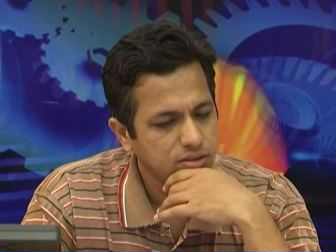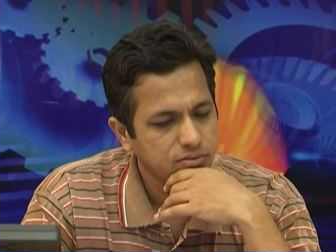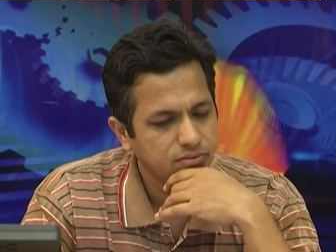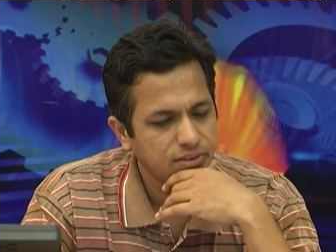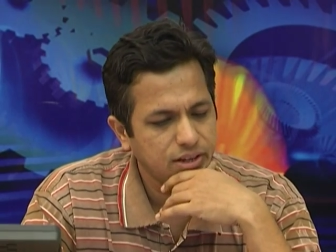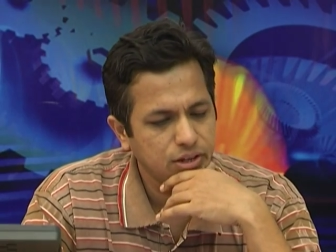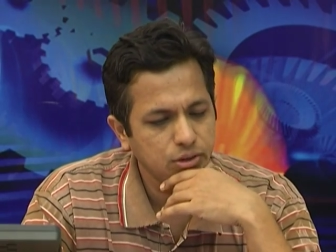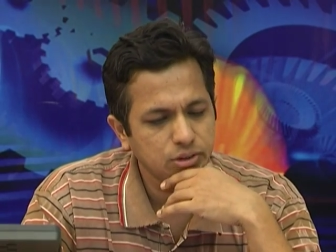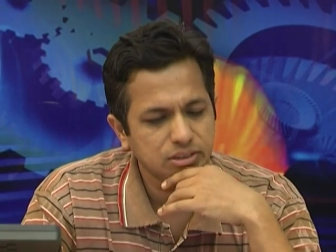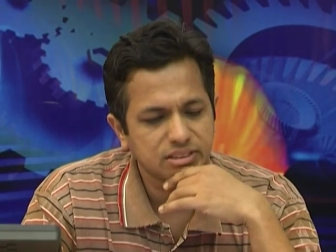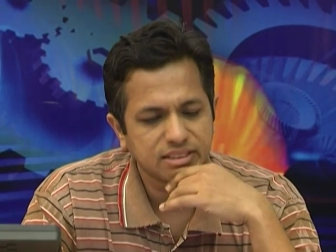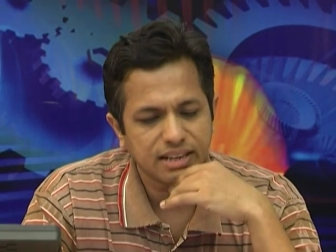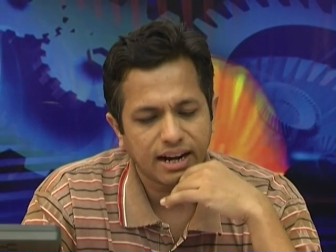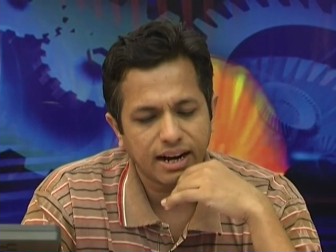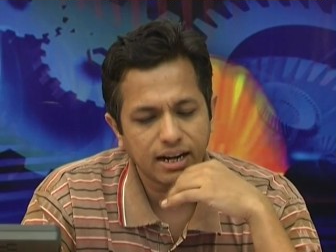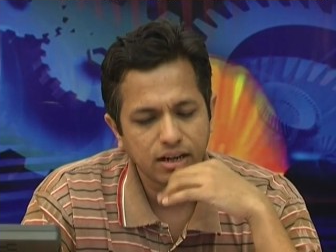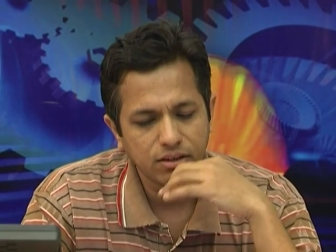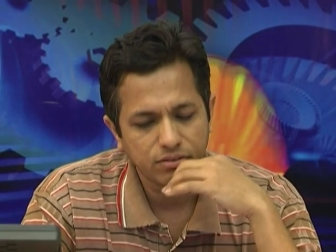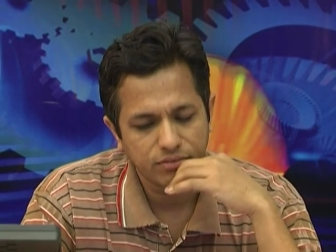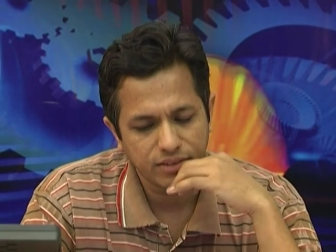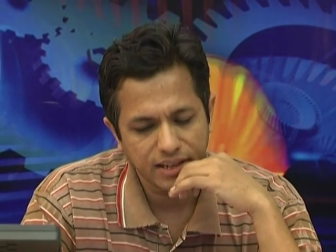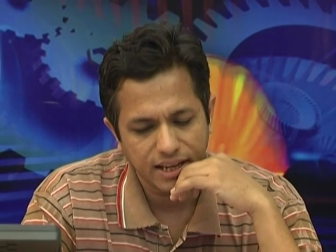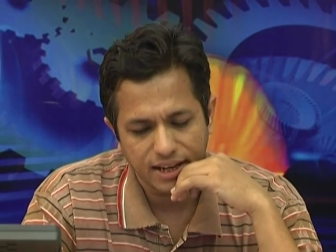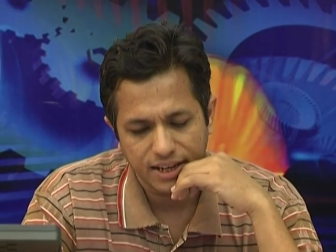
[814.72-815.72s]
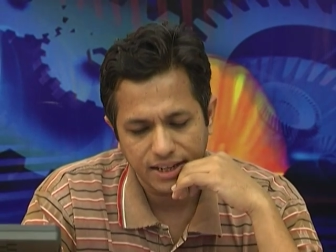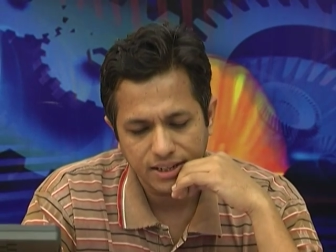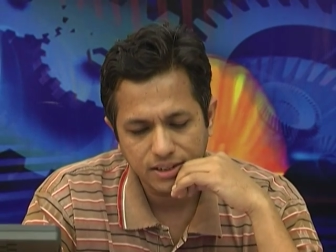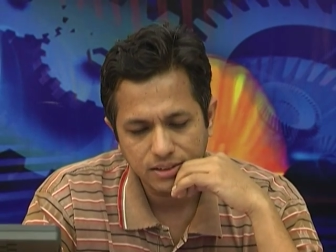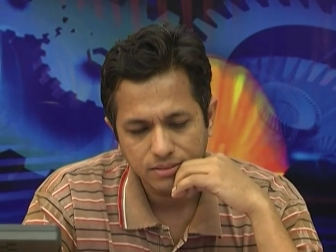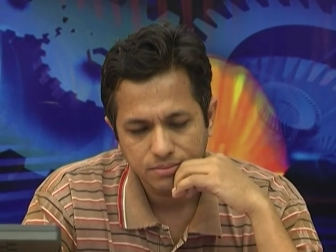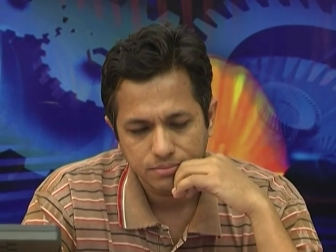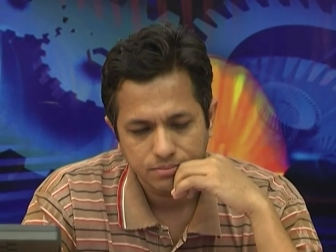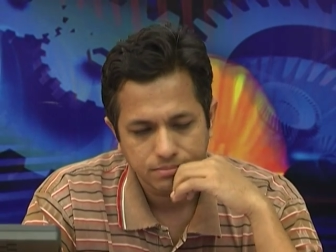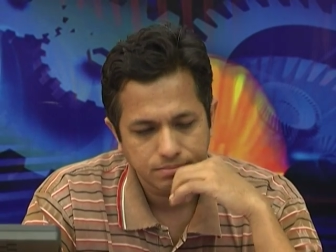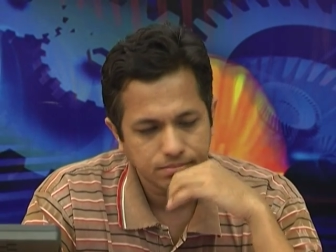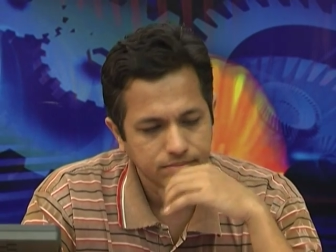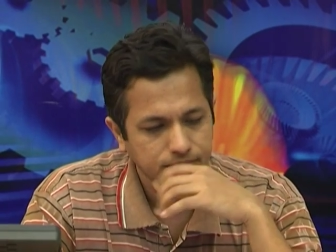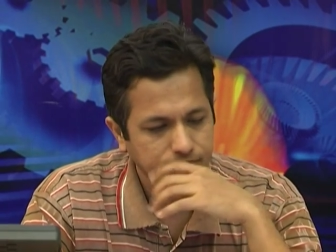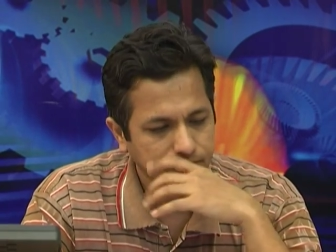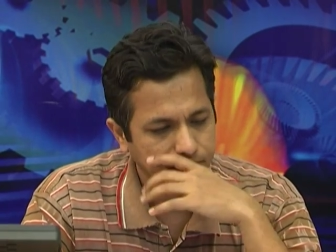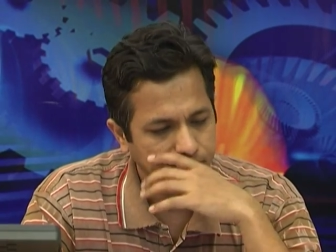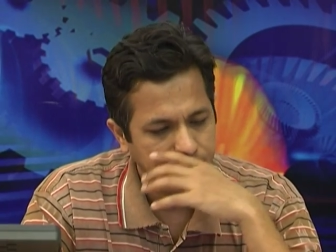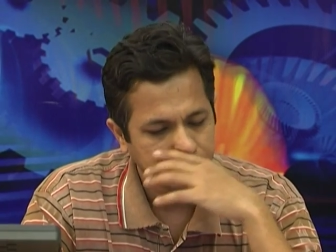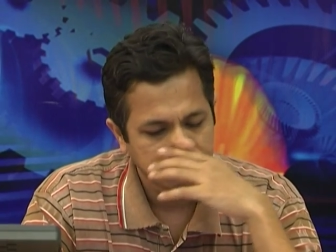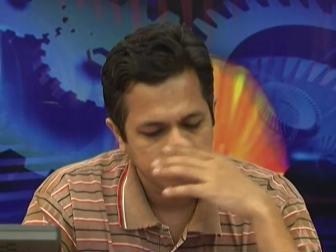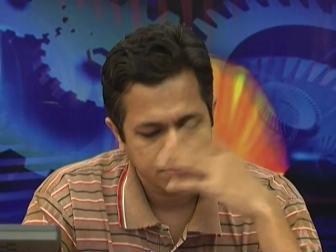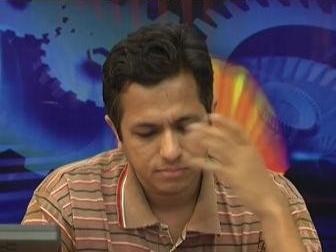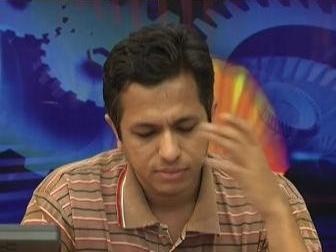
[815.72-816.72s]
when you start VI
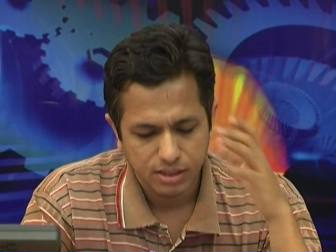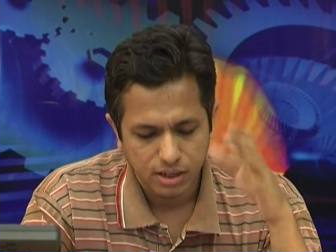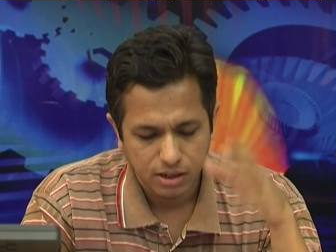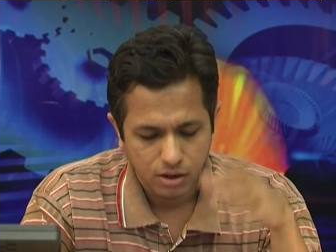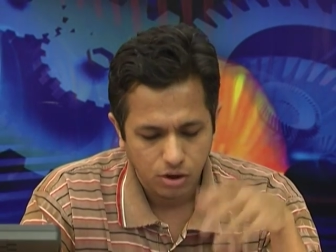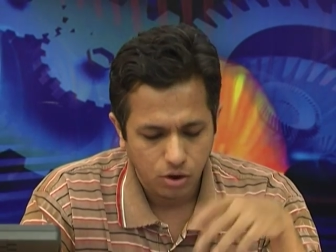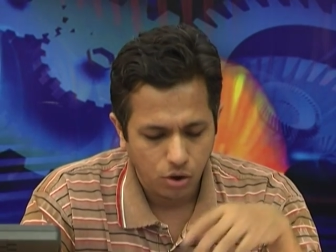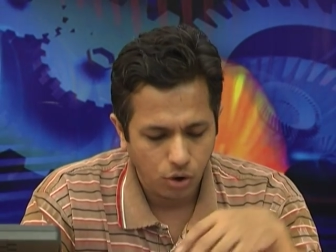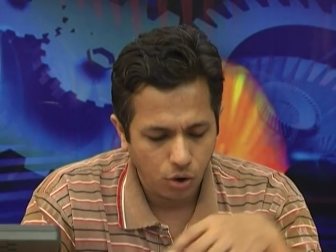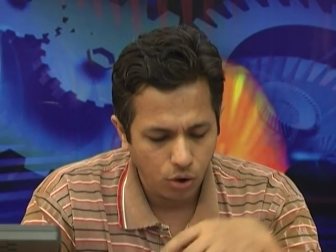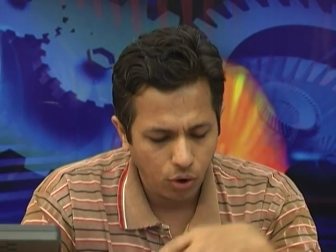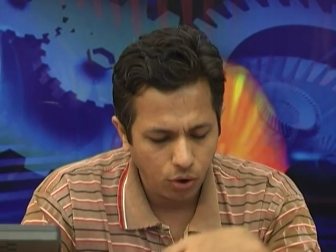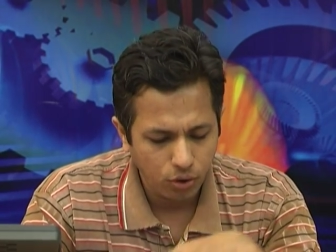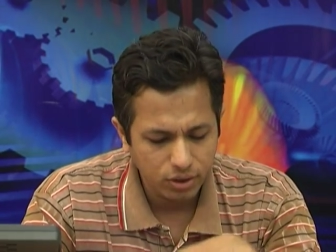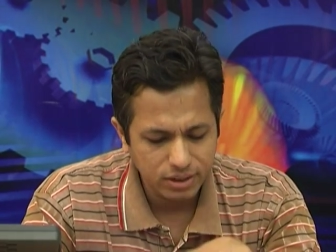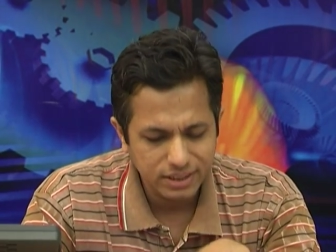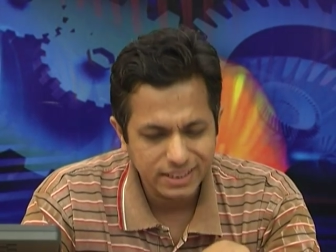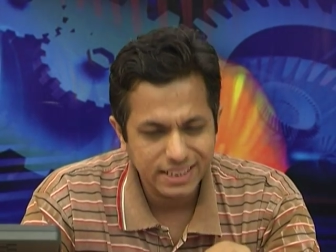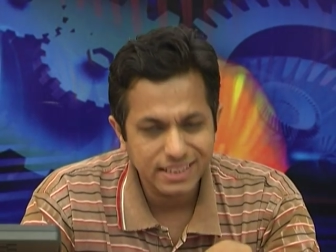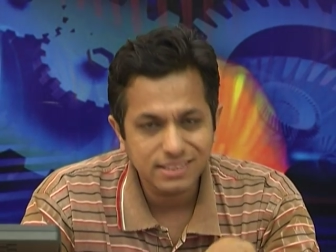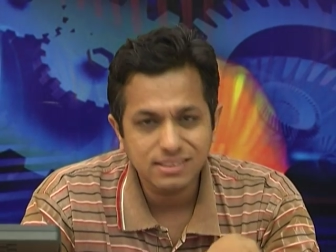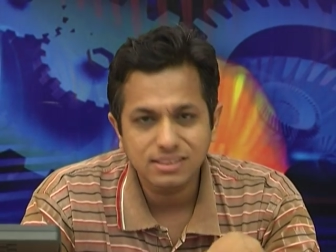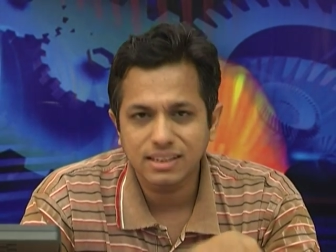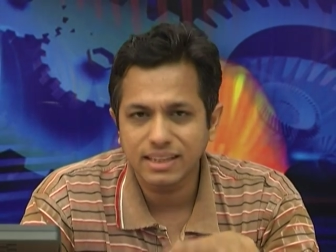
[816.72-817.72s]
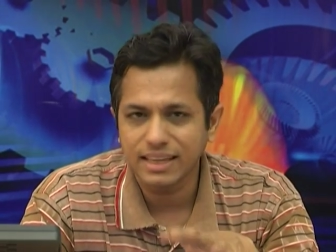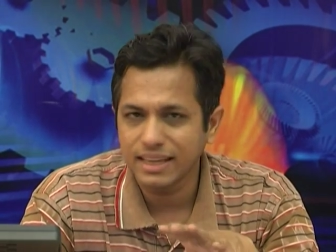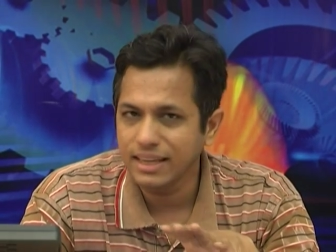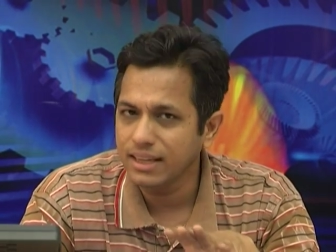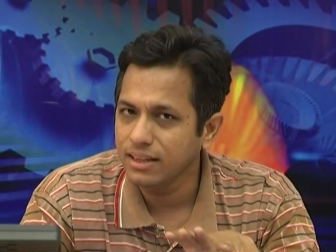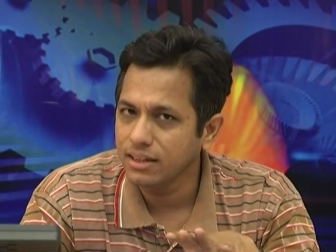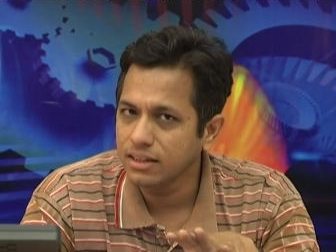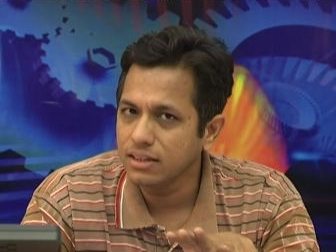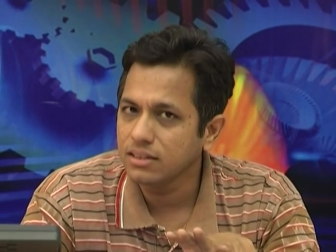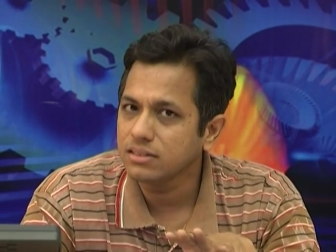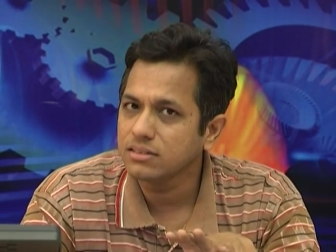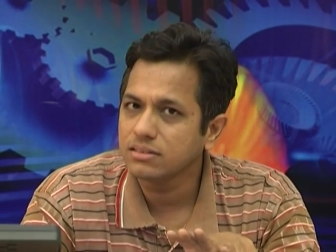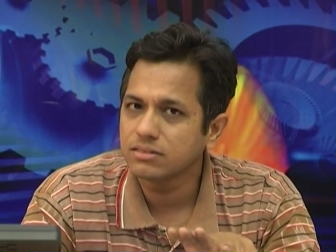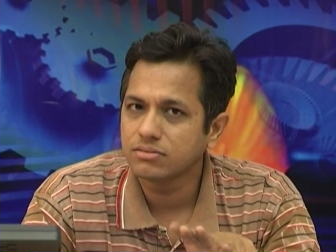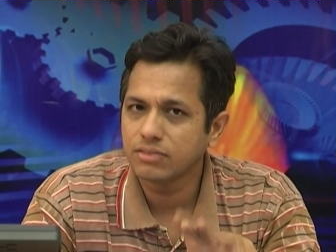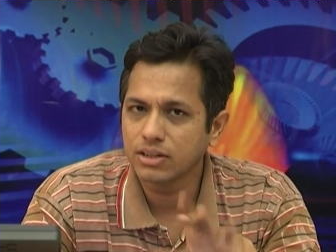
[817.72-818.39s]
all these keys